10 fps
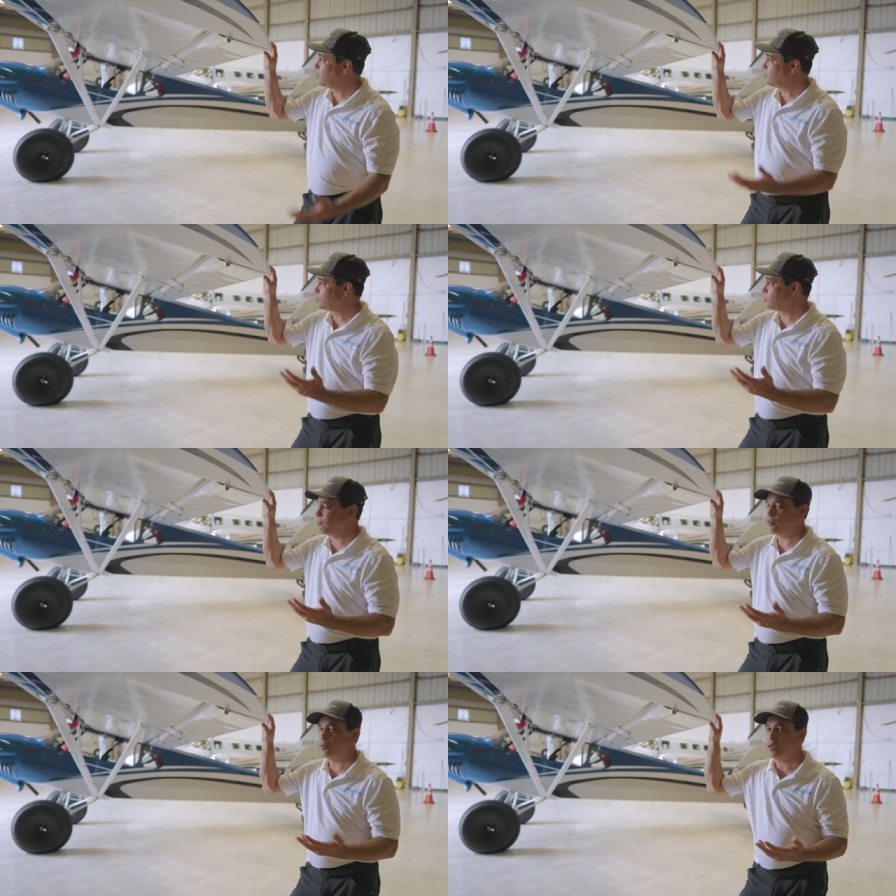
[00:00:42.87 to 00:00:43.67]
we'll do a
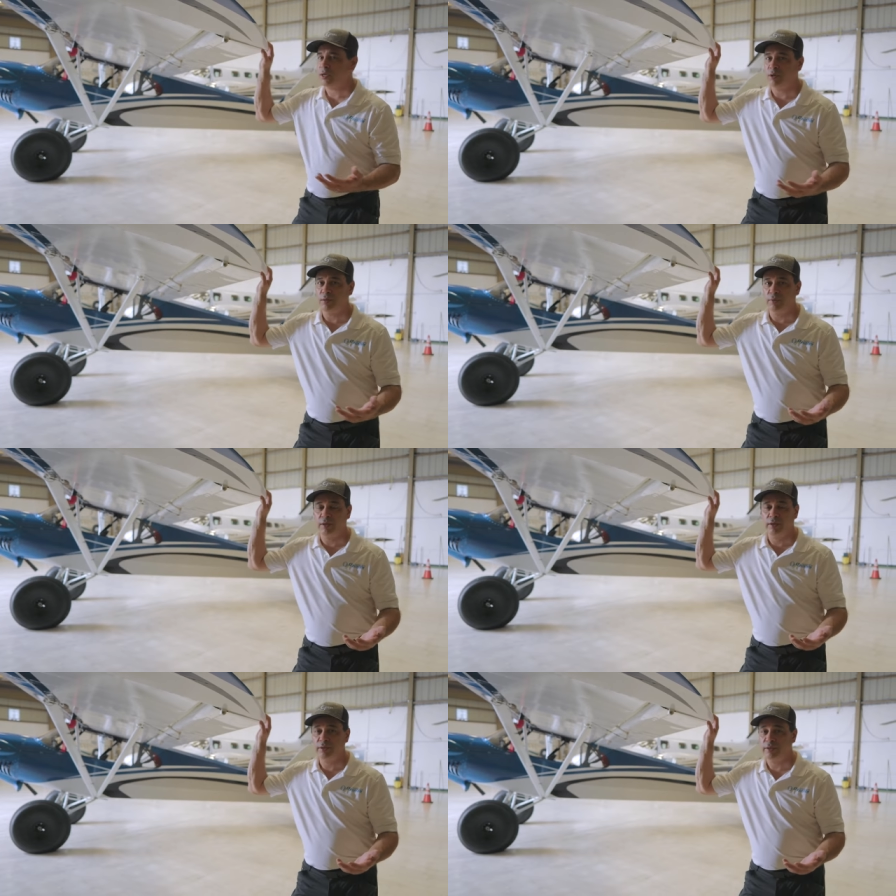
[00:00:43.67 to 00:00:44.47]
full walk around, but
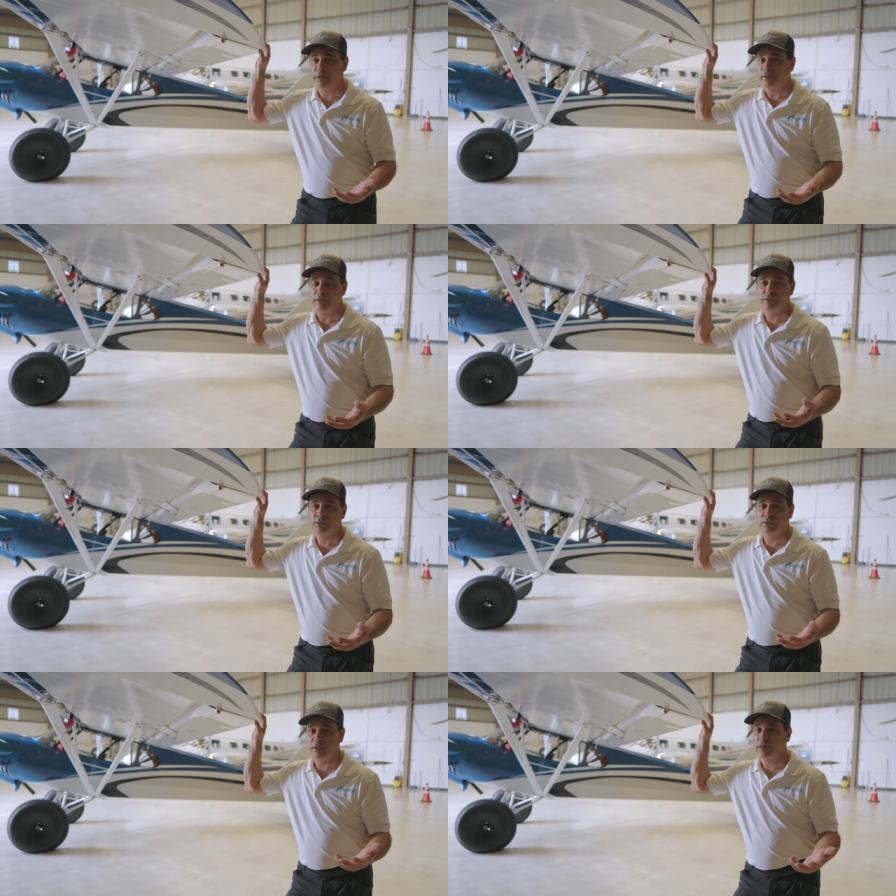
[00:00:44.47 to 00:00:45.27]
I can tell you,
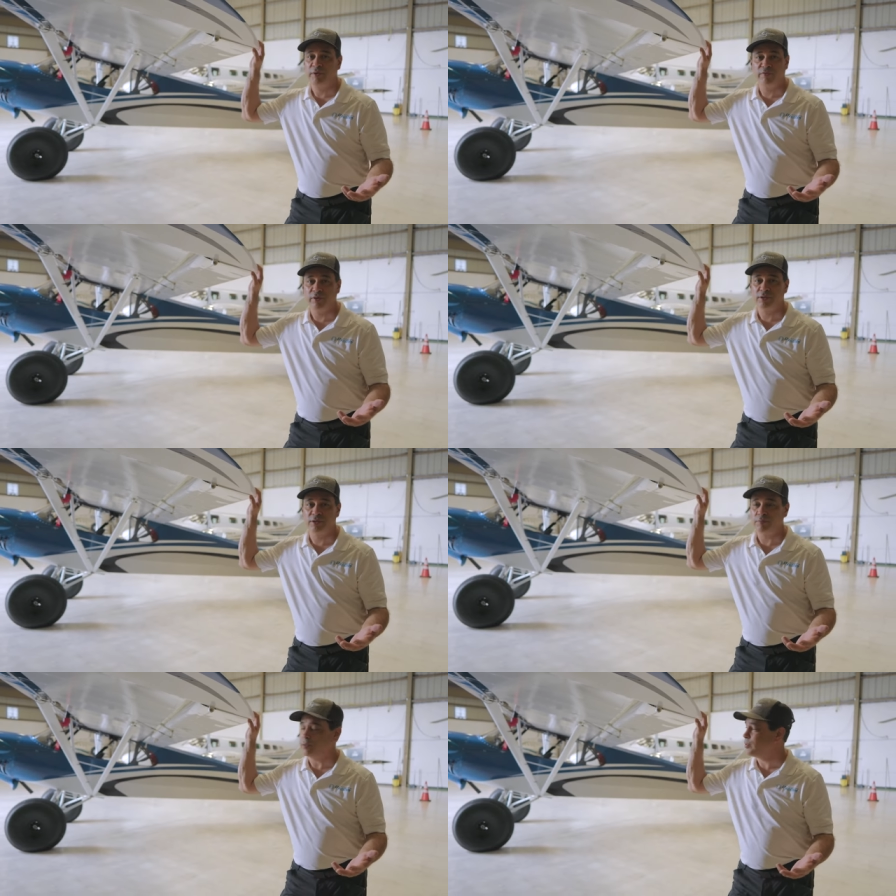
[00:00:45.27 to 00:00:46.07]
it's gonna be very
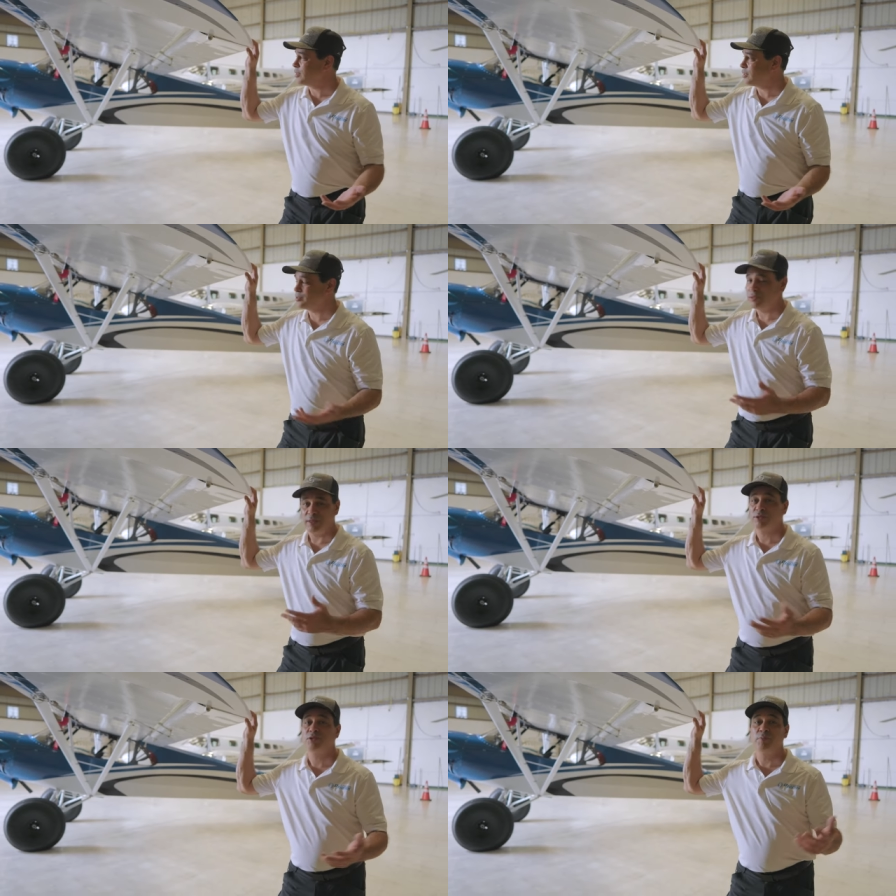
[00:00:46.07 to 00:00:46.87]
simple because
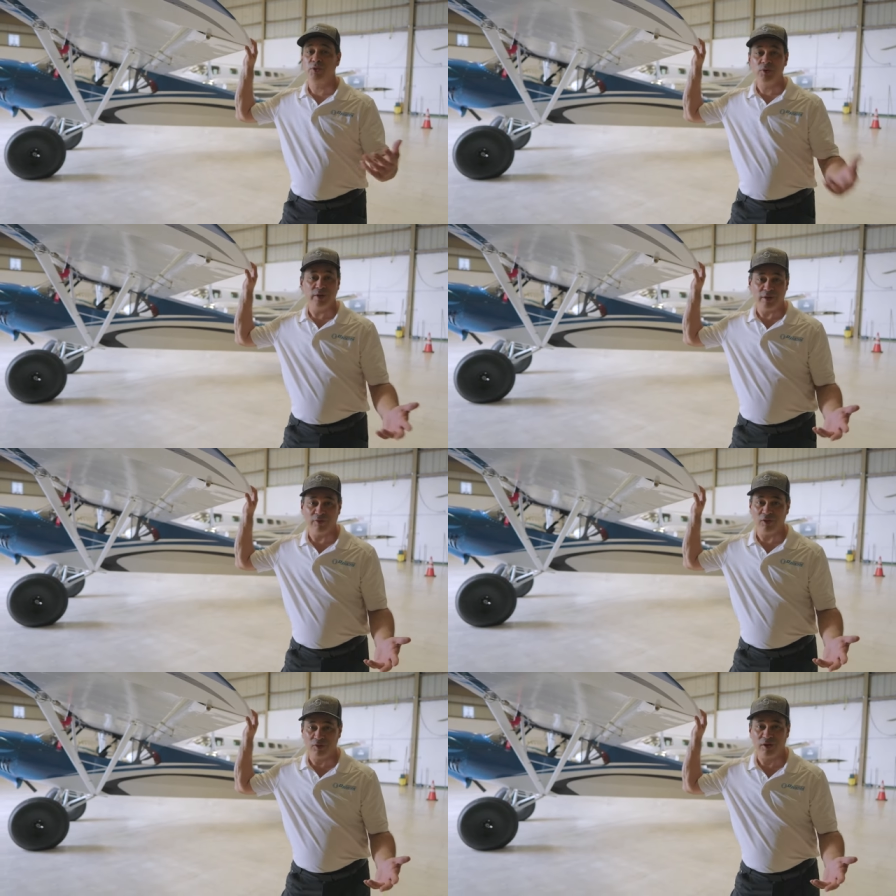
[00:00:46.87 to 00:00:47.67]
that's the beauty of
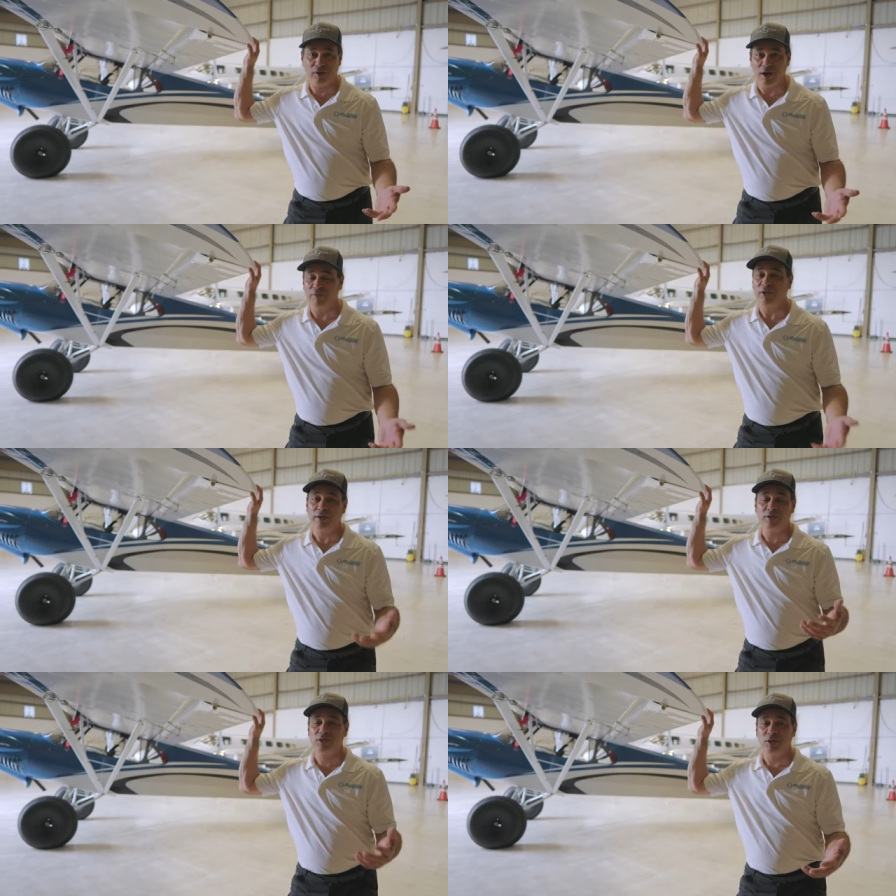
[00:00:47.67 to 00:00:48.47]
this aircraft.
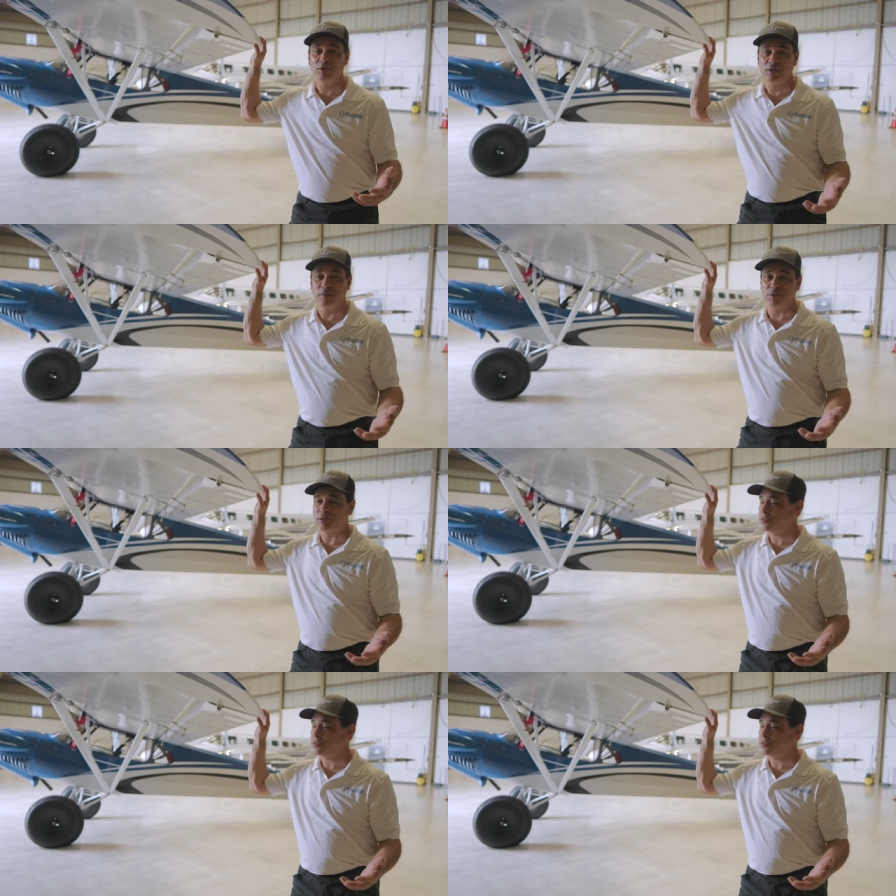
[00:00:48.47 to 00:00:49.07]
It is so simple.